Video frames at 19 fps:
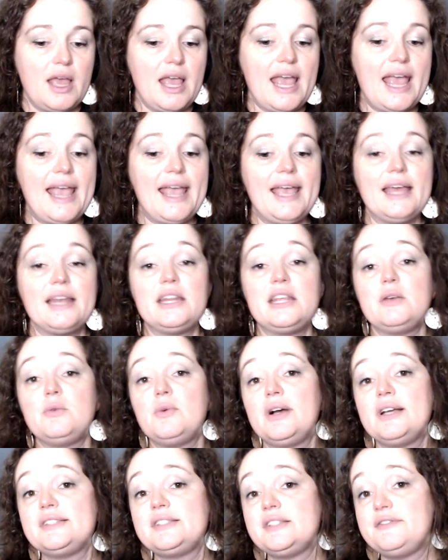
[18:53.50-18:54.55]
And he
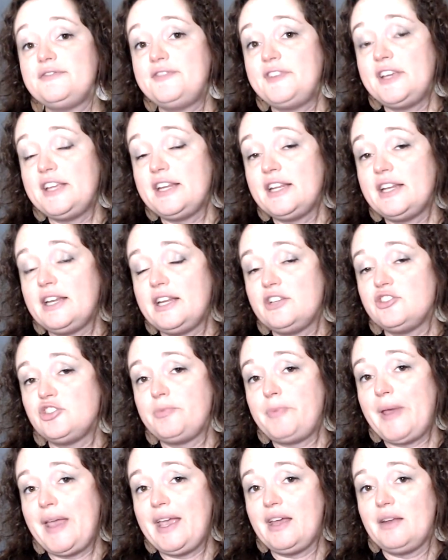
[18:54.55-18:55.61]
was defeated in
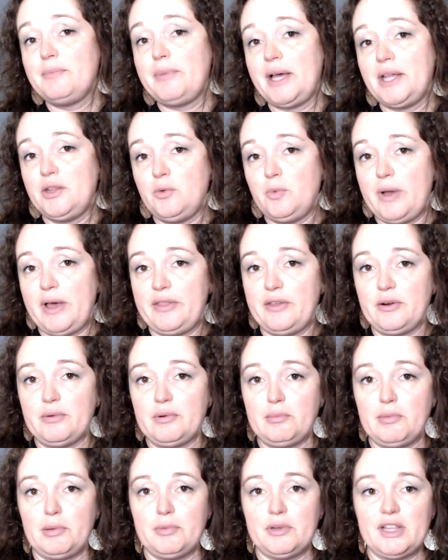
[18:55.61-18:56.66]
Japan by the weather.
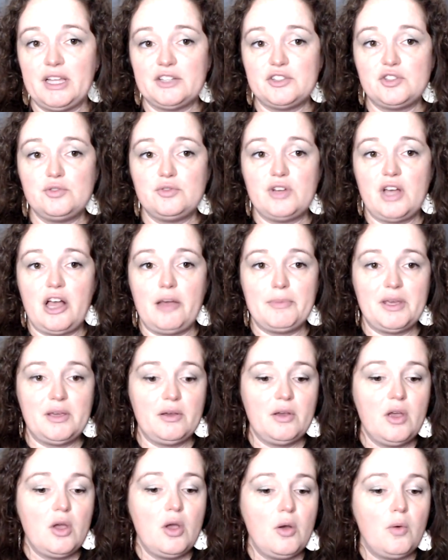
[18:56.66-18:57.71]
Remember that
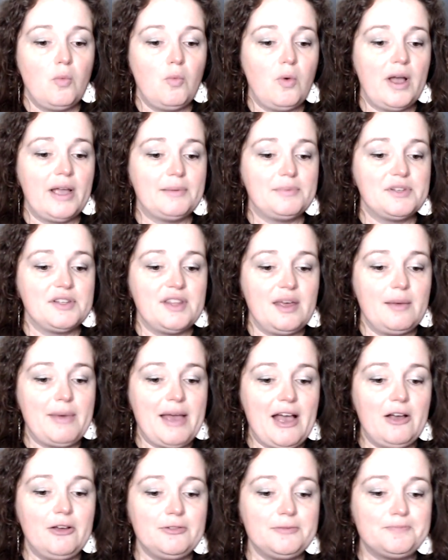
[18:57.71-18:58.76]
tsunami wiped them
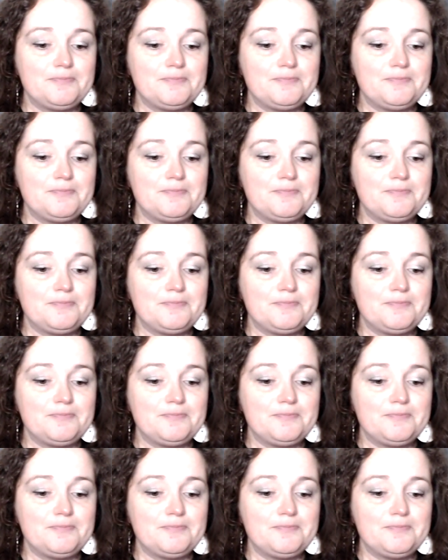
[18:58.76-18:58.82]
out?